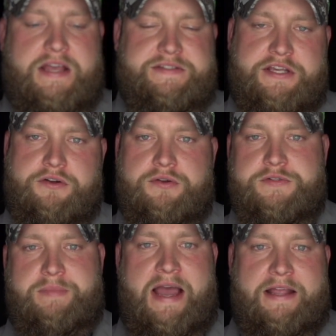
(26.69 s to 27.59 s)
as they
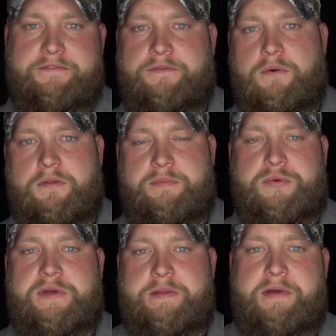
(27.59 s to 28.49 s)
cruise back and forth
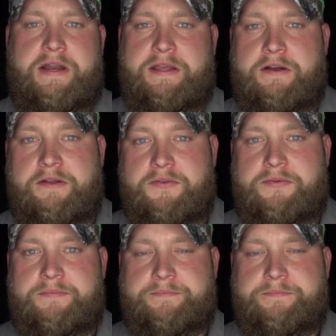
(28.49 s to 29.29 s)
between the bedding areas.